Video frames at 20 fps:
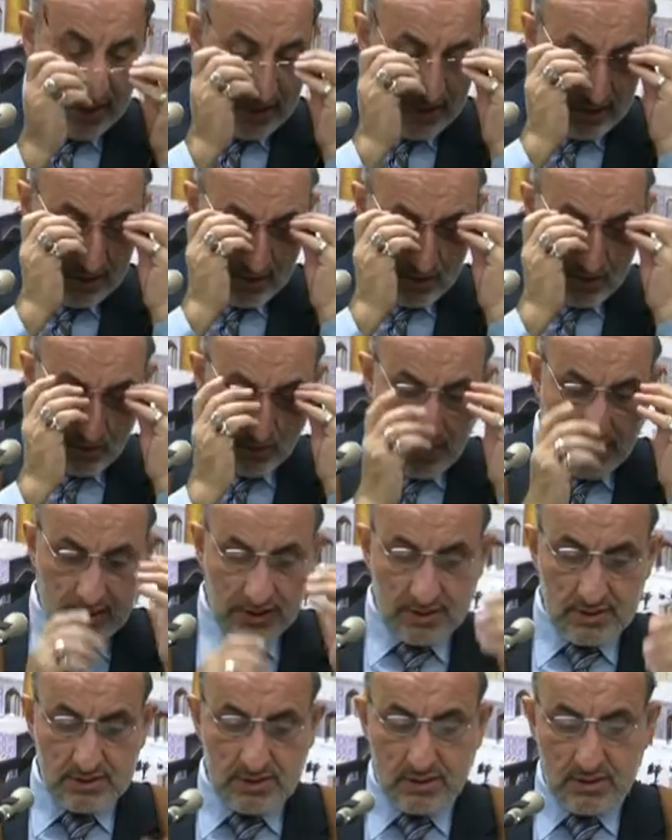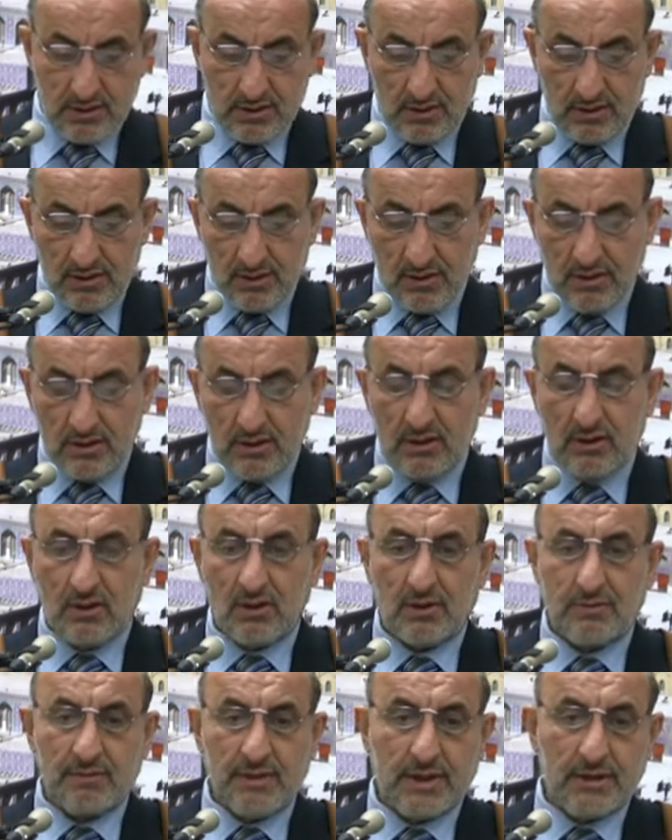ways or
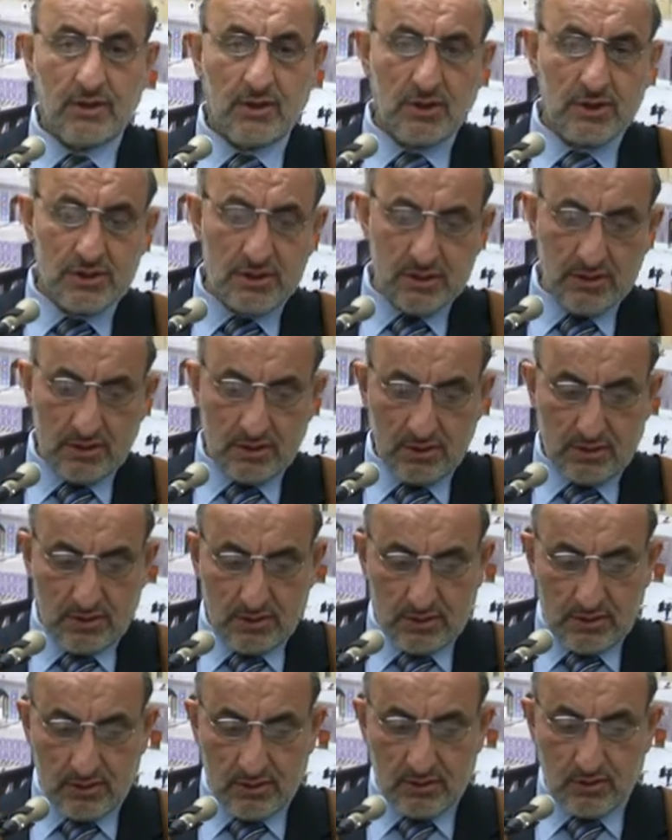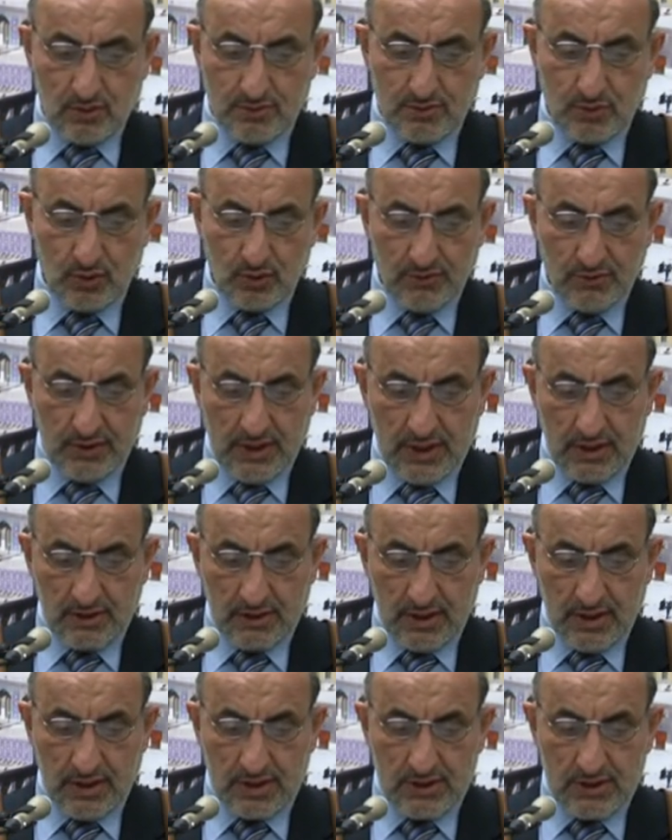methods to prove the
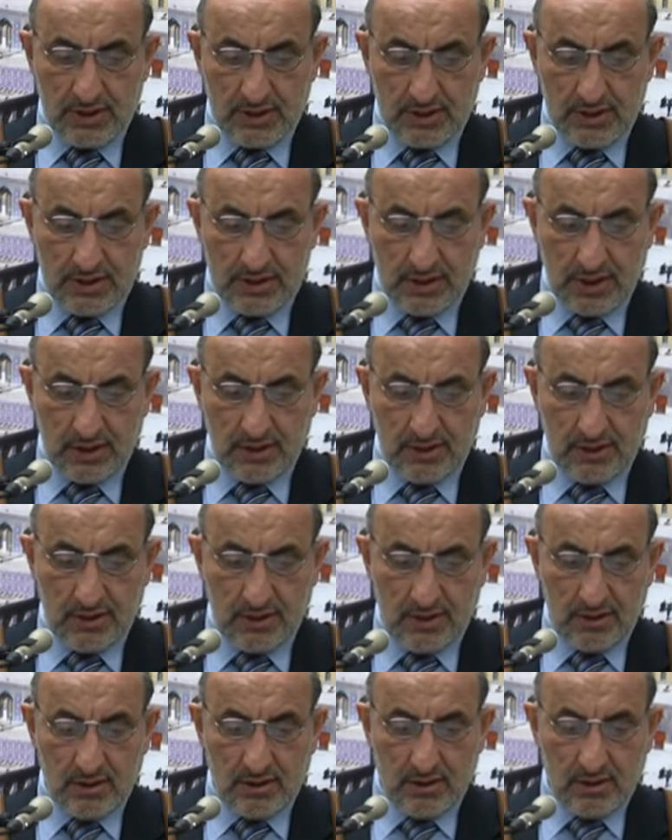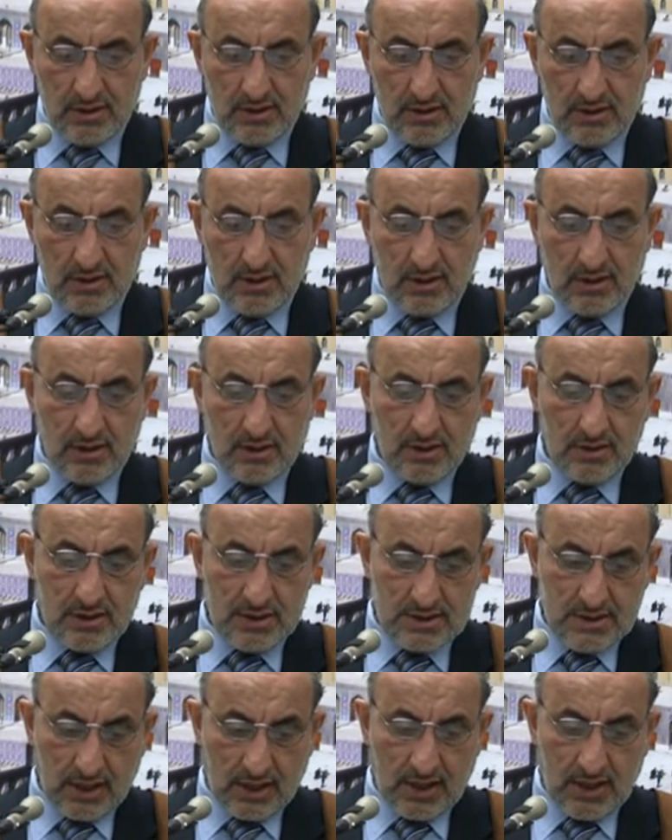intelligent design. The
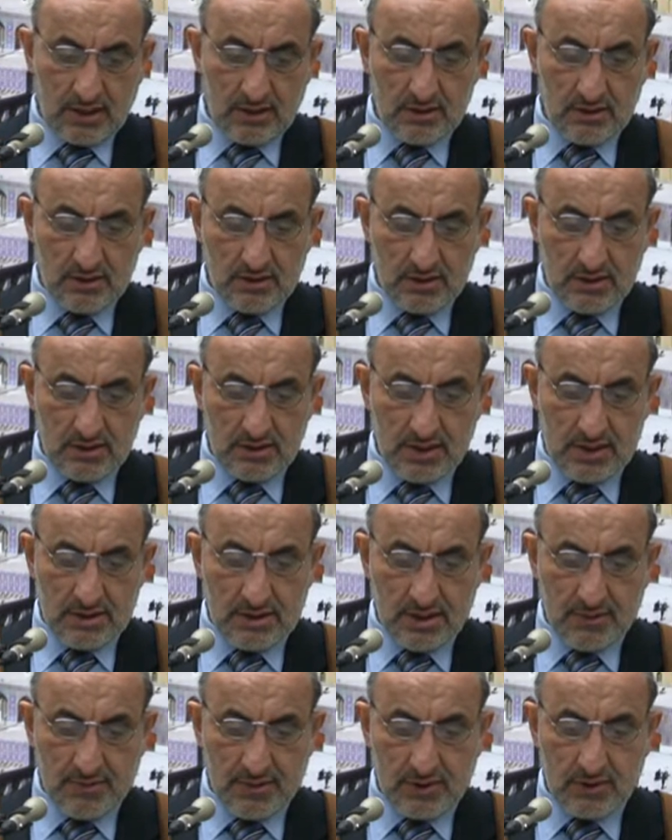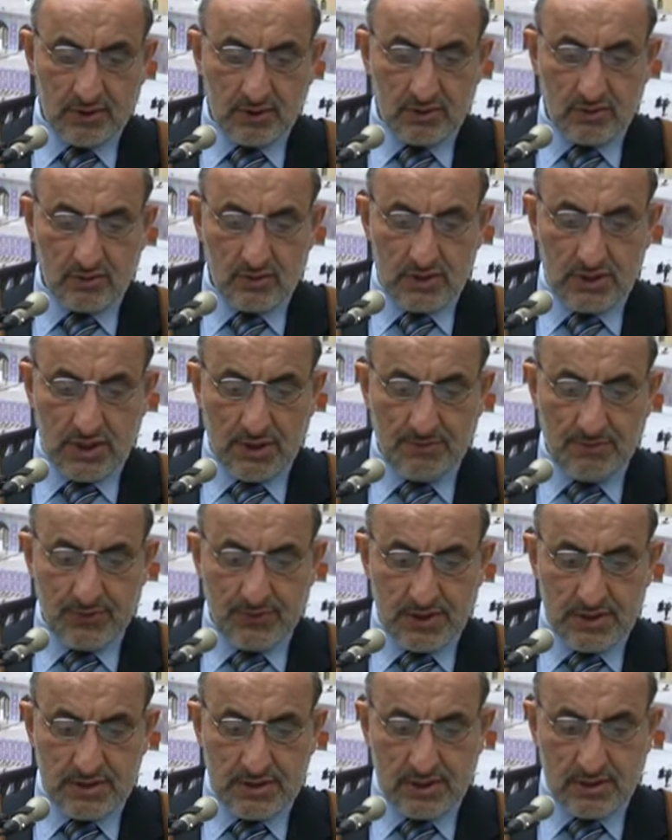second, let us say, method, to say
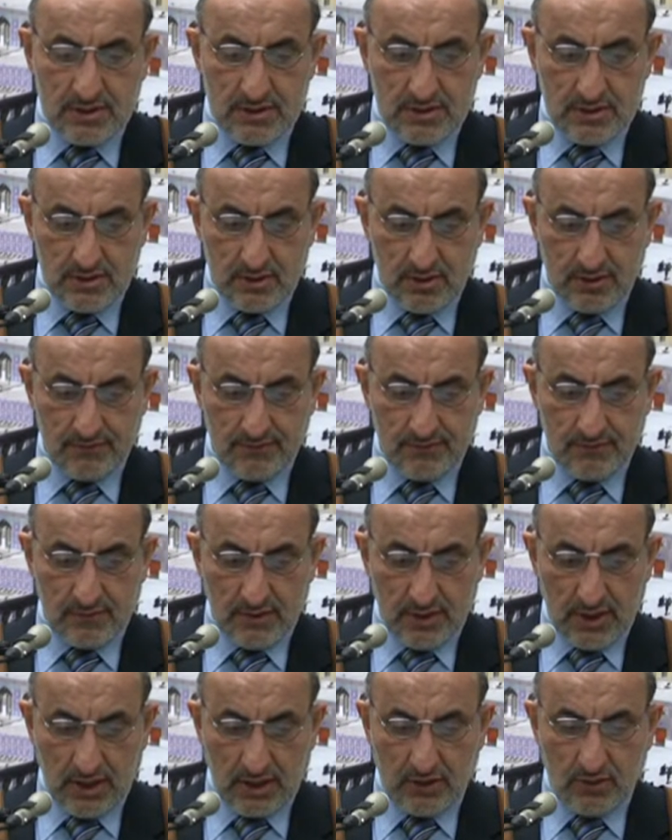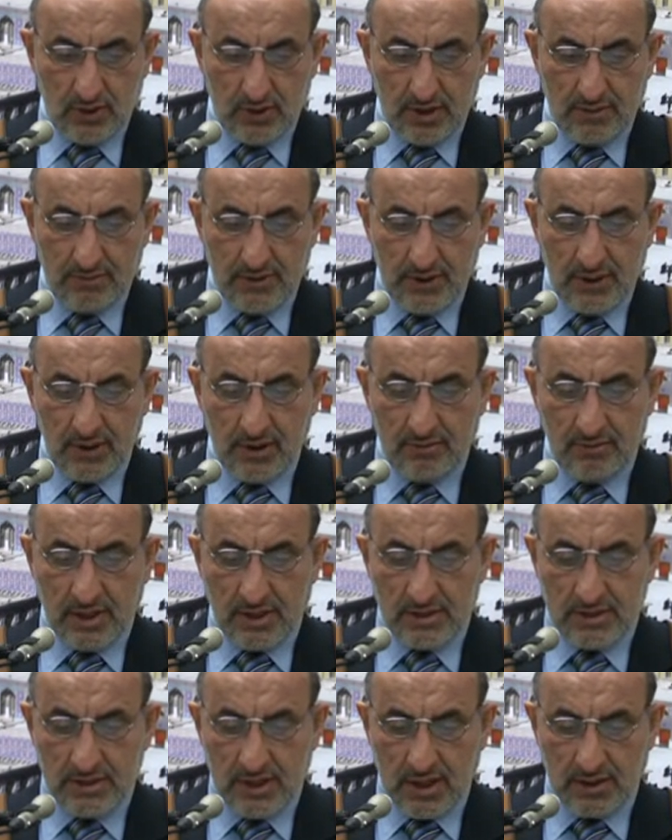presence of equilibrium and
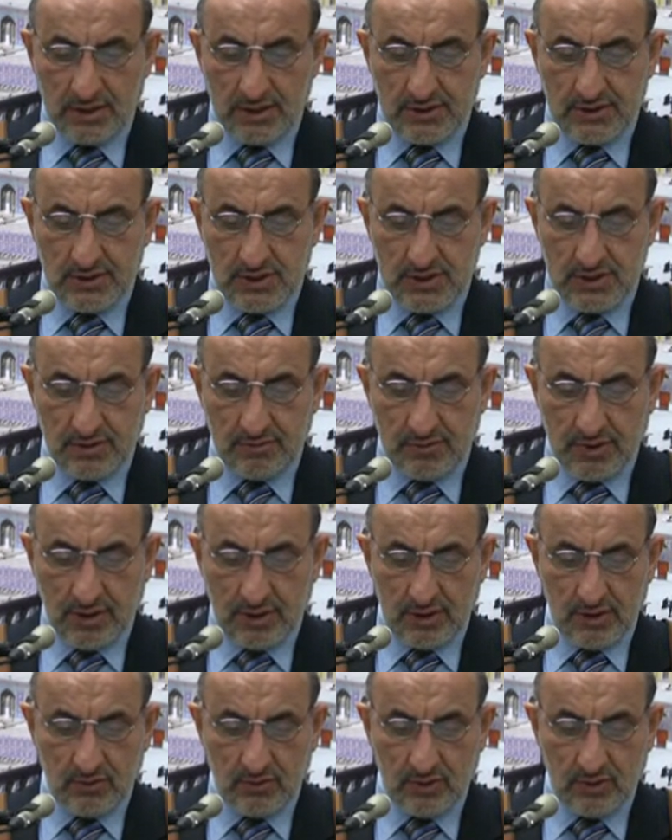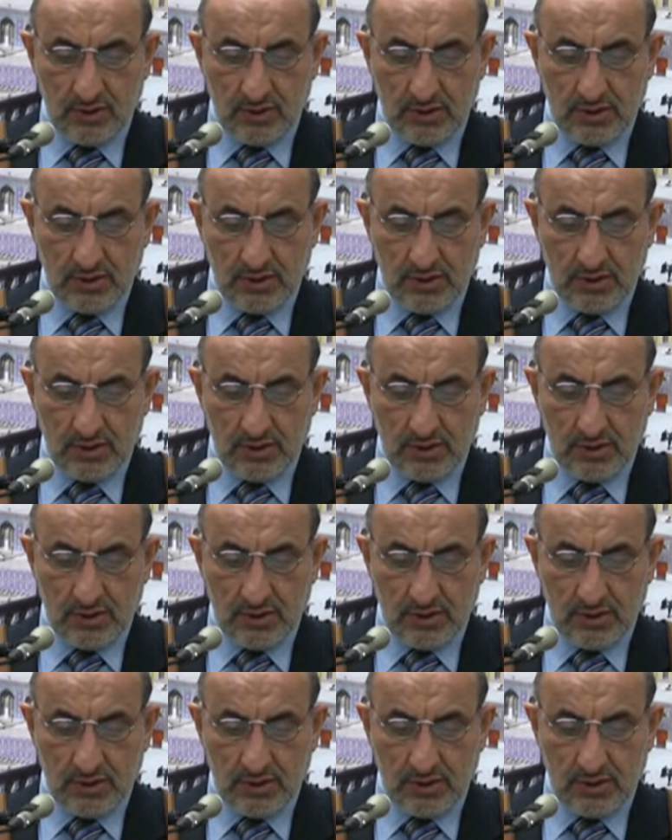synergism in the world,